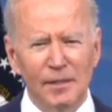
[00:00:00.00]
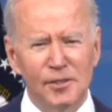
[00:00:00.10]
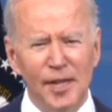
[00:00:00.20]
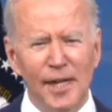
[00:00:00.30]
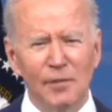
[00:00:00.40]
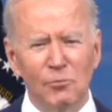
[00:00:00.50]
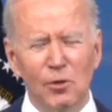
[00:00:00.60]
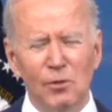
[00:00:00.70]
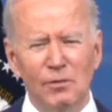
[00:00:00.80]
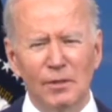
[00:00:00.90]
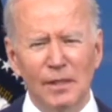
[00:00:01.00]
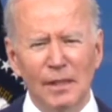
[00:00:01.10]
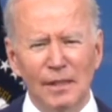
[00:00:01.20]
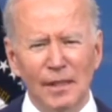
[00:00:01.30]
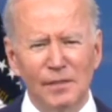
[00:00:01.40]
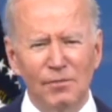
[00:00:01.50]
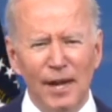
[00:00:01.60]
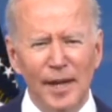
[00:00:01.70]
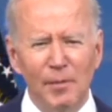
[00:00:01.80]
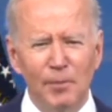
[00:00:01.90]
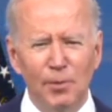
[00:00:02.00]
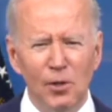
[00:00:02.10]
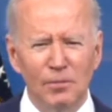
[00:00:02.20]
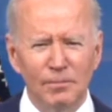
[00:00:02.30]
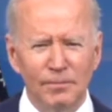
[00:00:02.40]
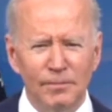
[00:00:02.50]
The second root is Vladimir Putin.